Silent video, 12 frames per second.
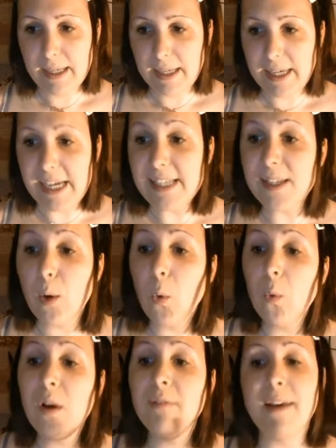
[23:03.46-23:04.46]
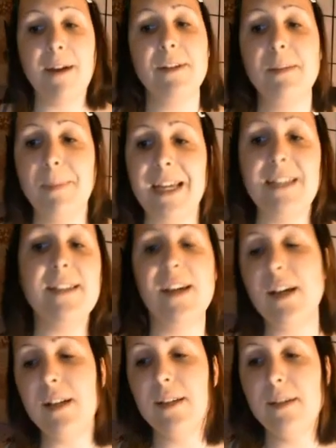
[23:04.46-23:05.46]
It's all of our space
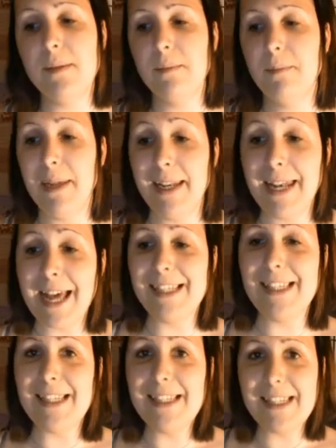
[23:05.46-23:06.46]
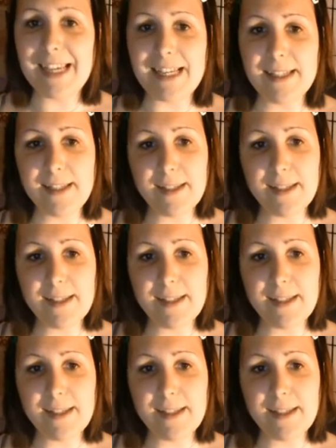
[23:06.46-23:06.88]
ducks, but Lexi did